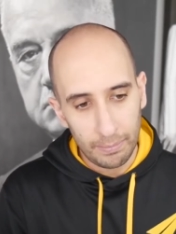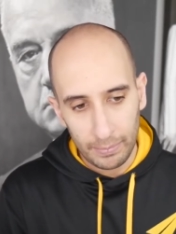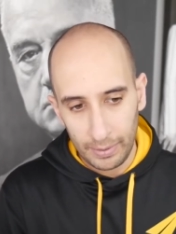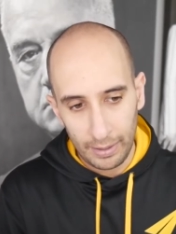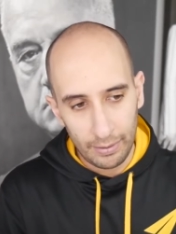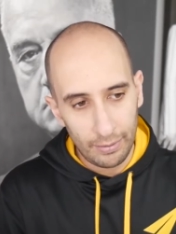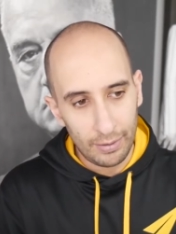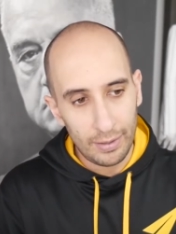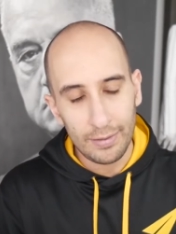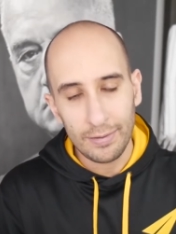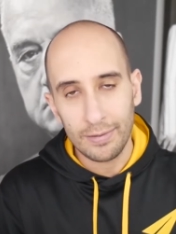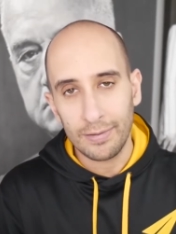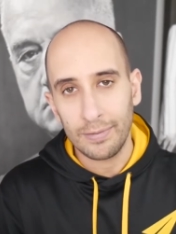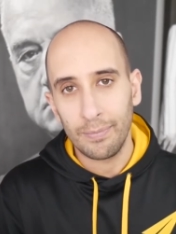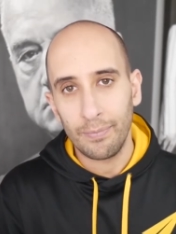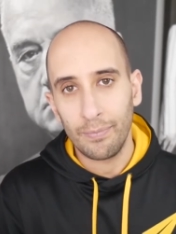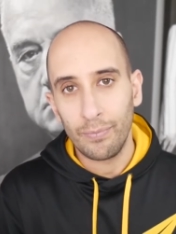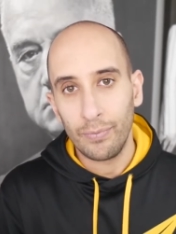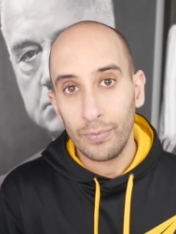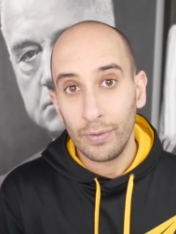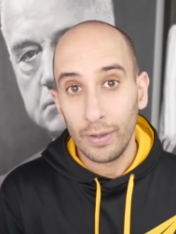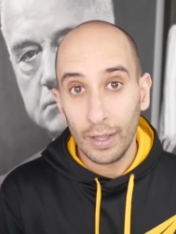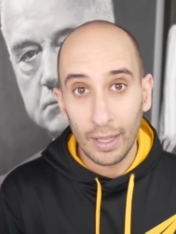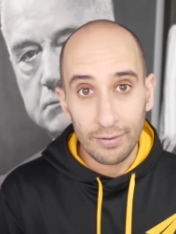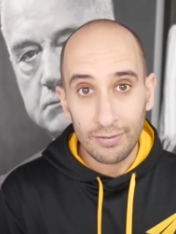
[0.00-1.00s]
Here it is.
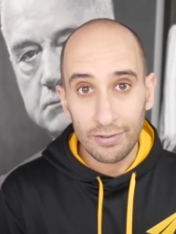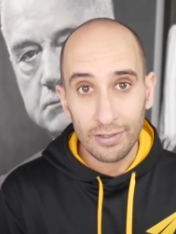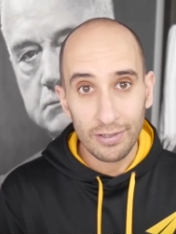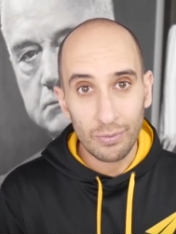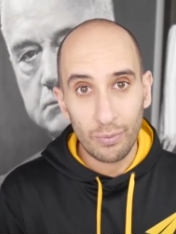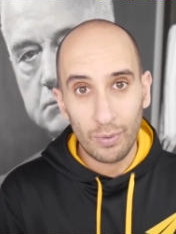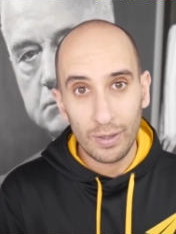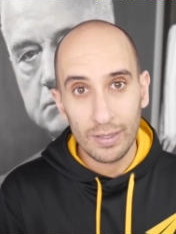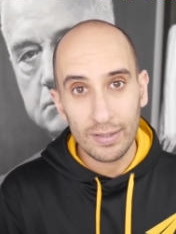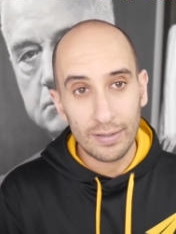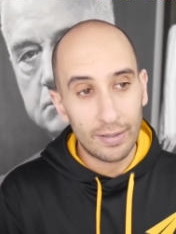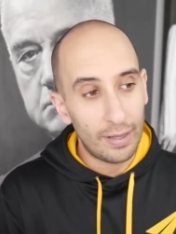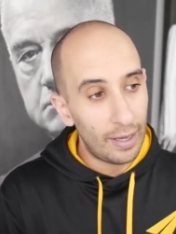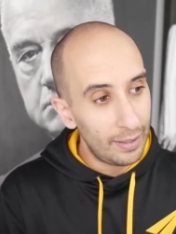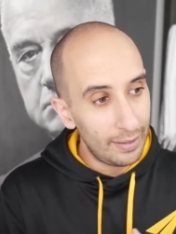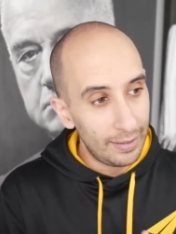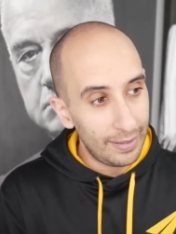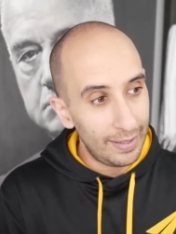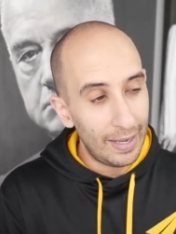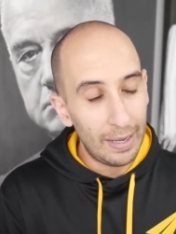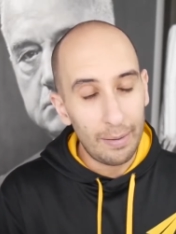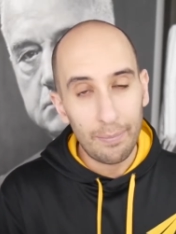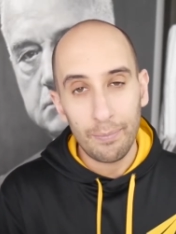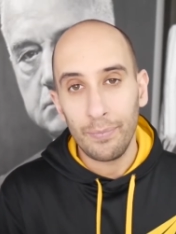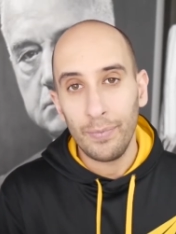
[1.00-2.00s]
It's just one slide.
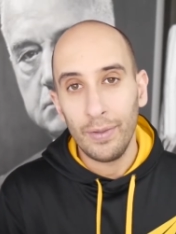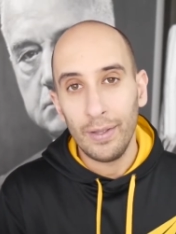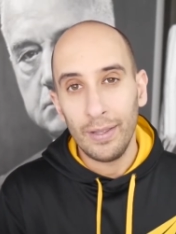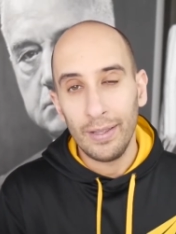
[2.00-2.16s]
Yep.